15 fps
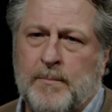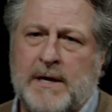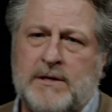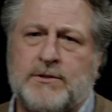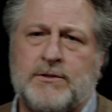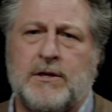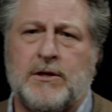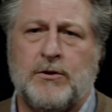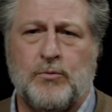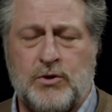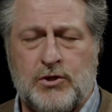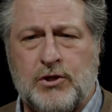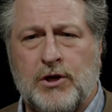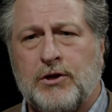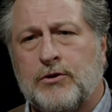when my son
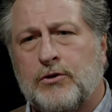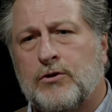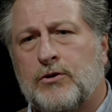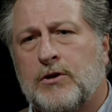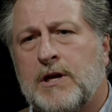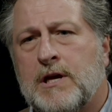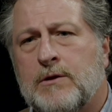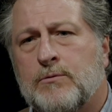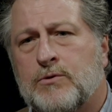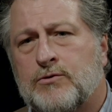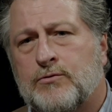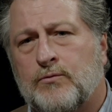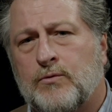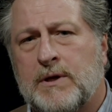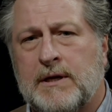was younger and he
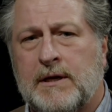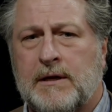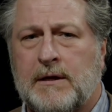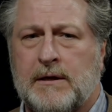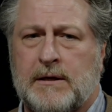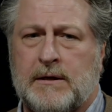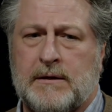was reading